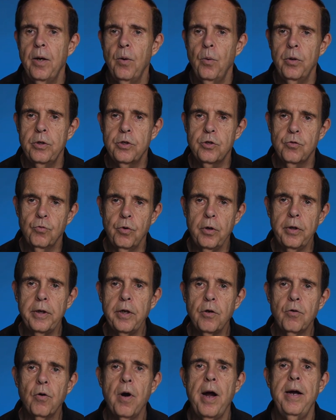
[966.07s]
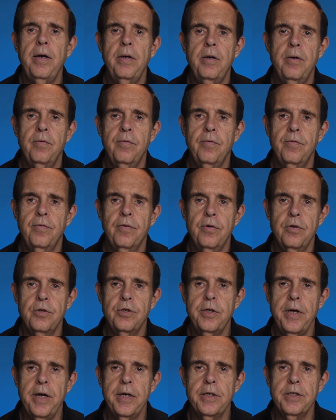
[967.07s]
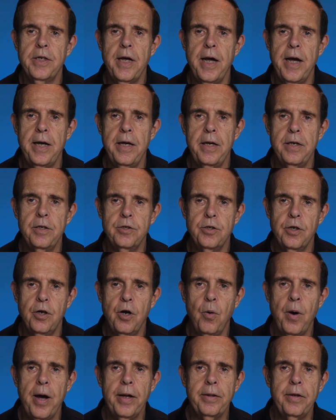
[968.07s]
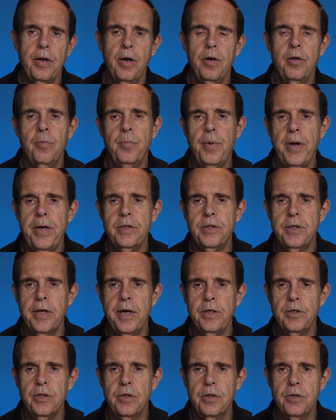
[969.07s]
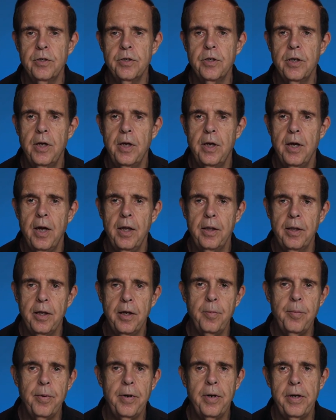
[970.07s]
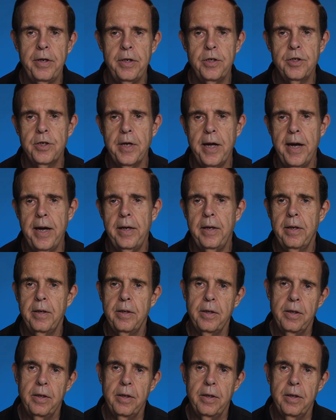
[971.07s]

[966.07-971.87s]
What's really great for a CSA is to go out there on the pay stations a little bit each day.